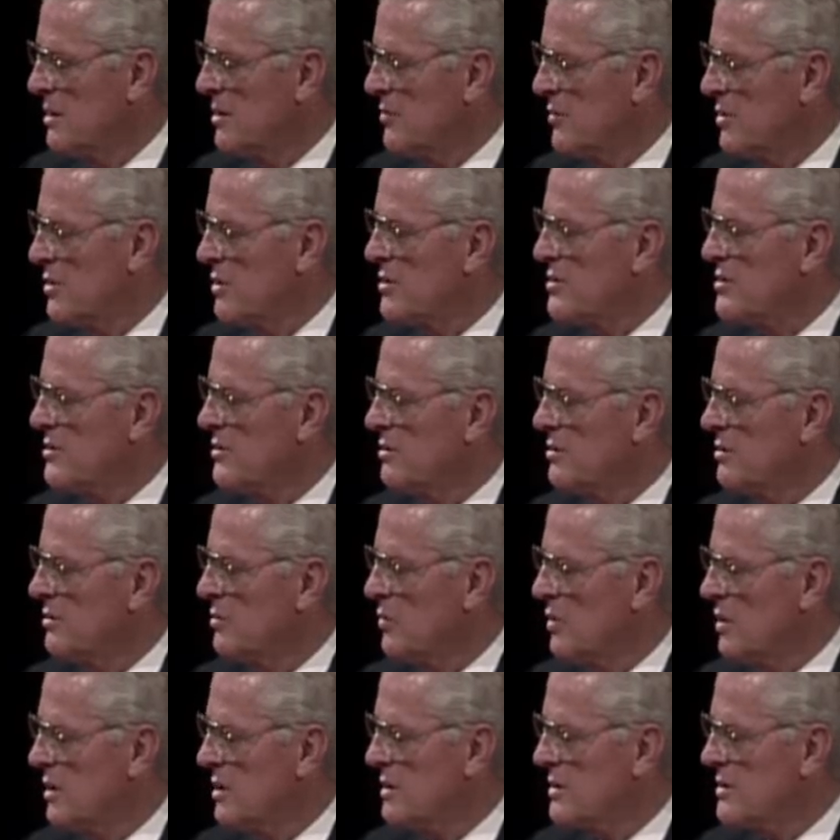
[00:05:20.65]
personal
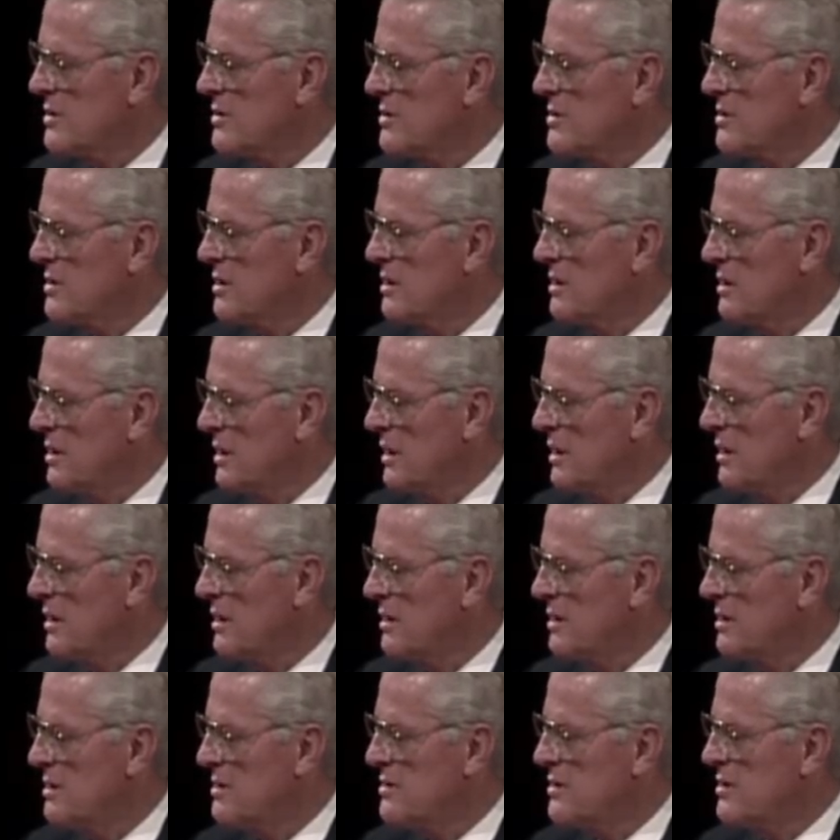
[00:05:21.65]
wants and
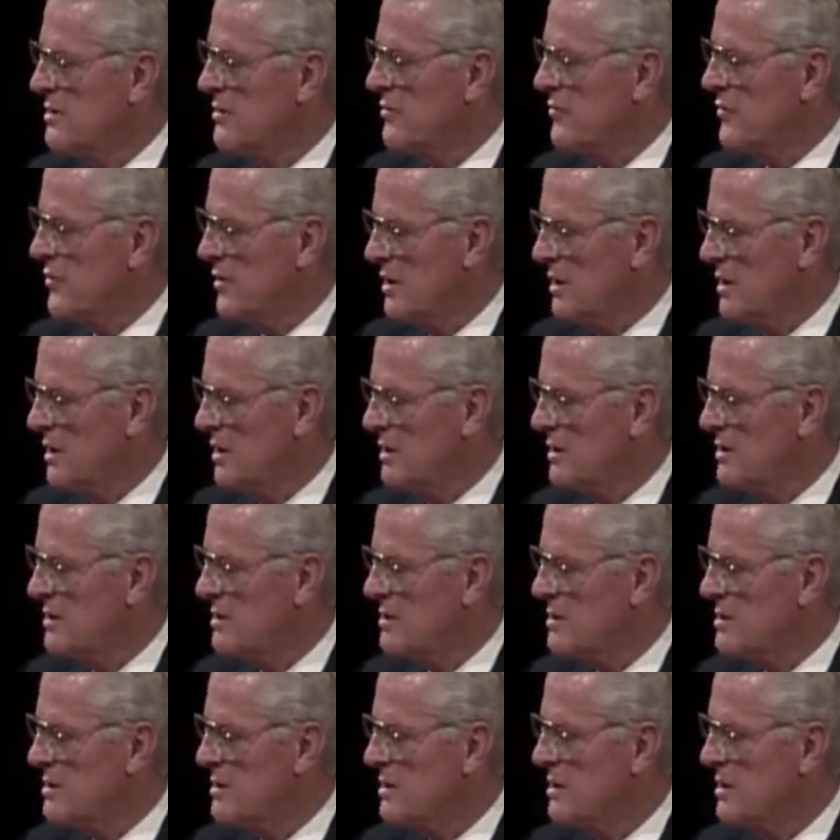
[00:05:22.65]
needs and
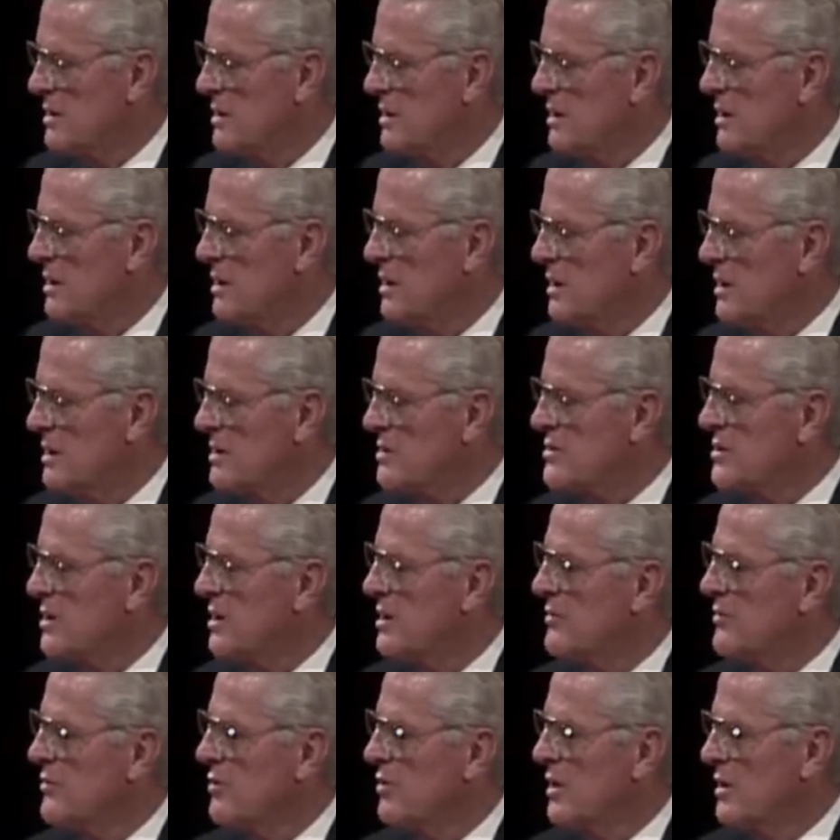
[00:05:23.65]
feelings, instead
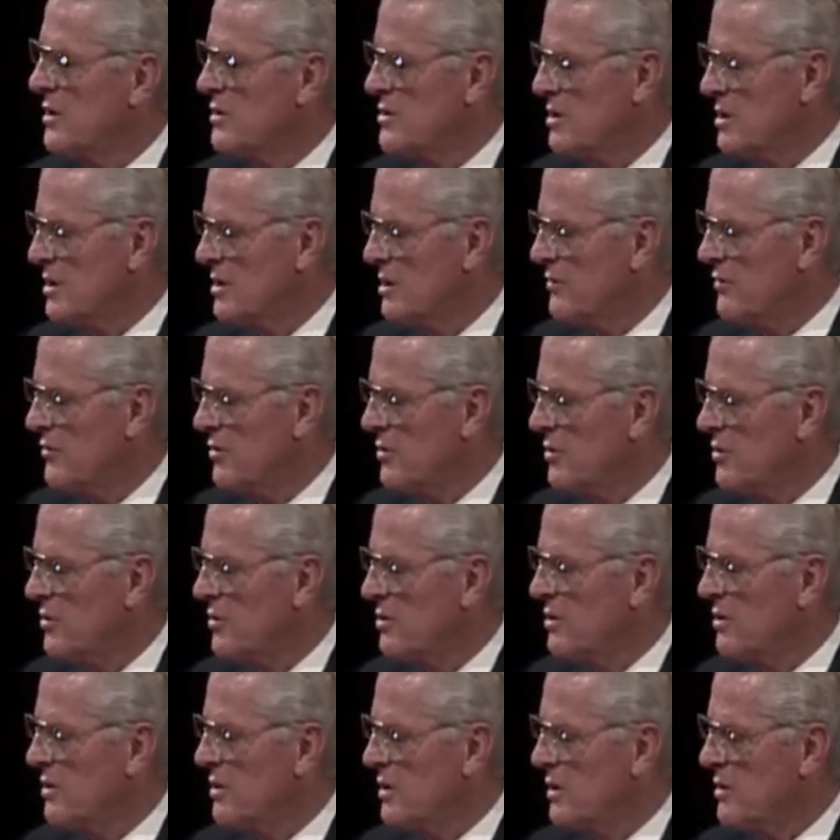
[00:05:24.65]
of reaching
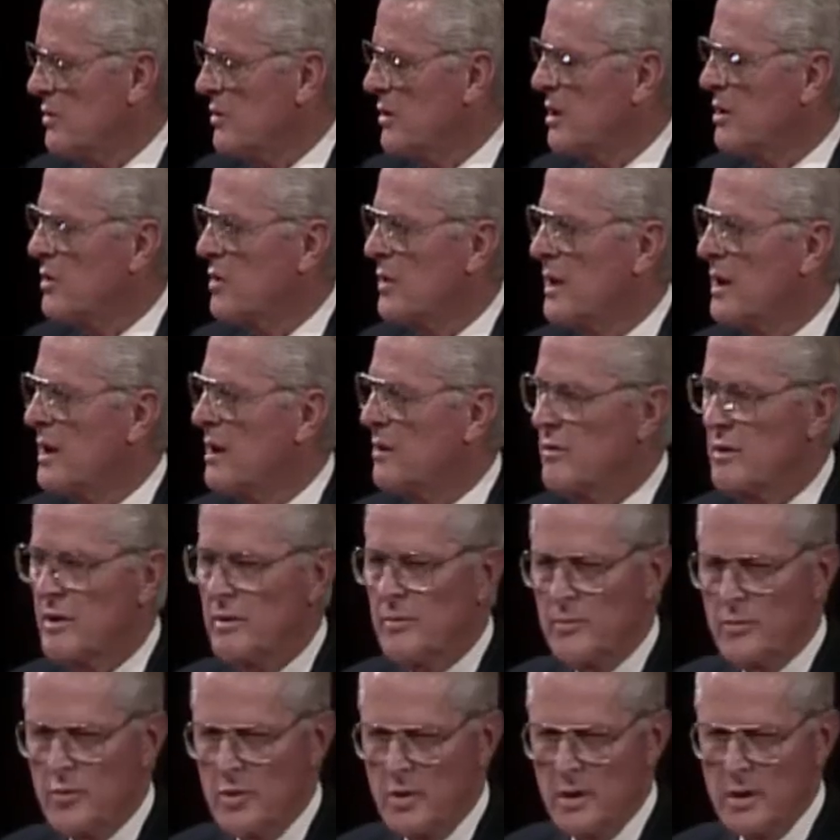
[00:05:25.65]
for and
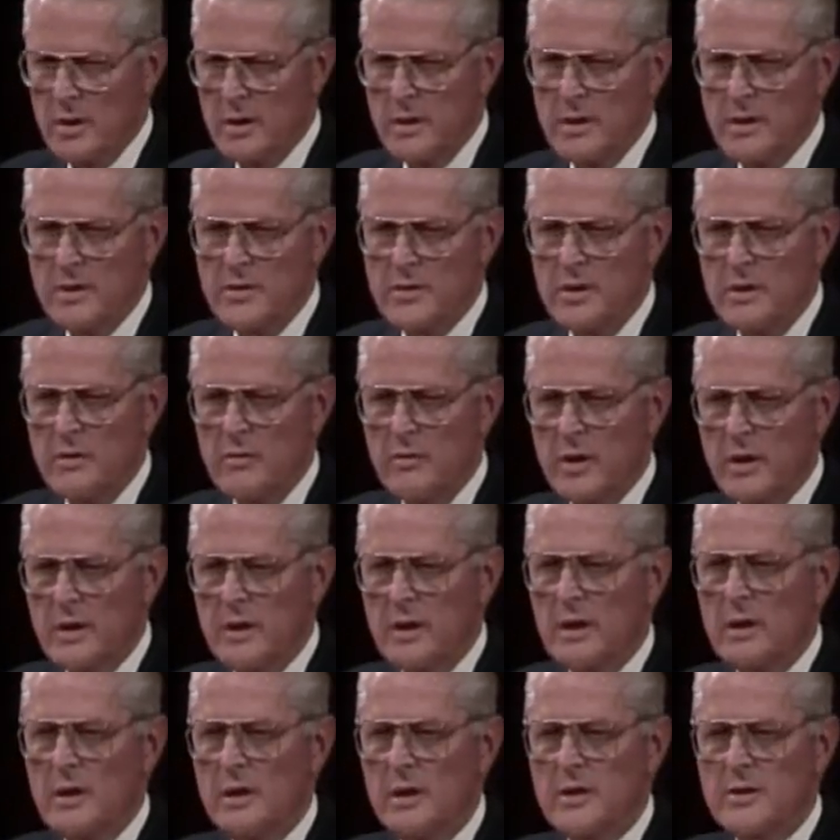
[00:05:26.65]
requiring praise and
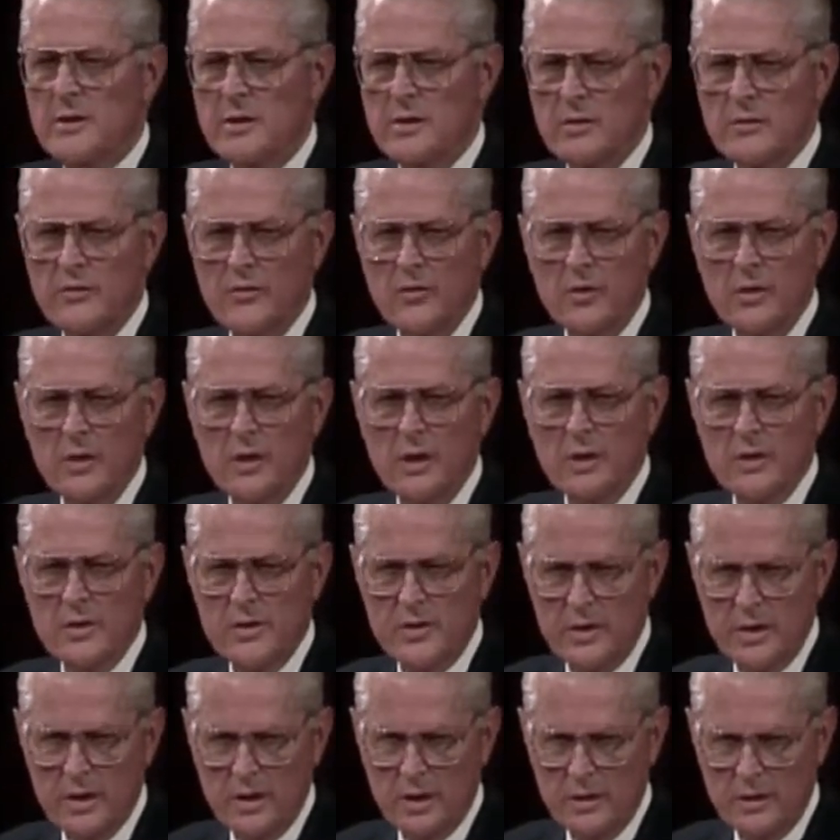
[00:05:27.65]
recognition for
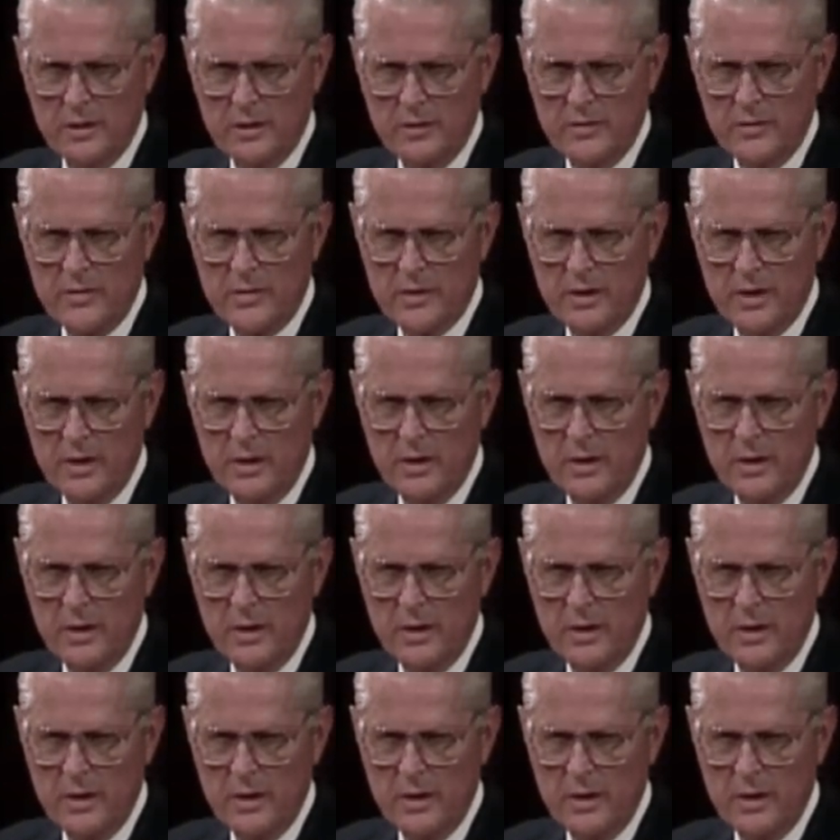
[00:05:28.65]
ourselves